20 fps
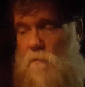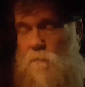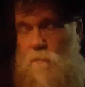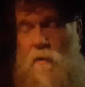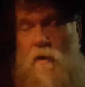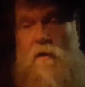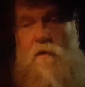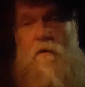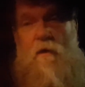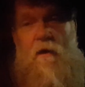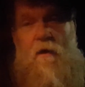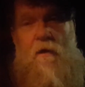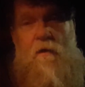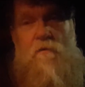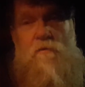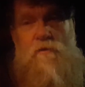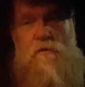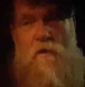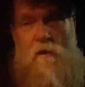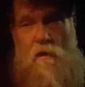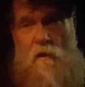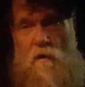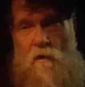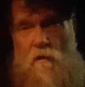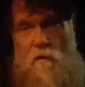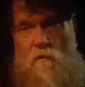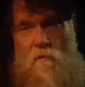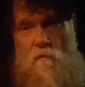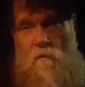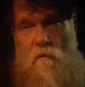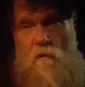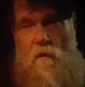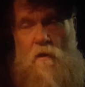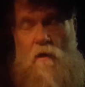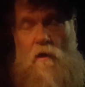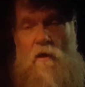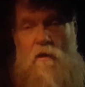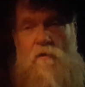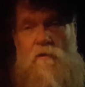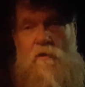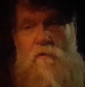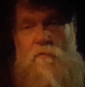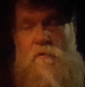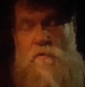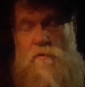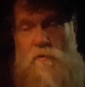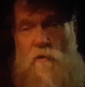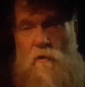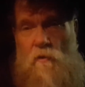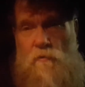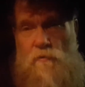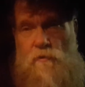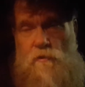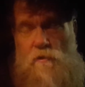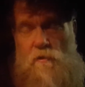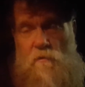But I can share the results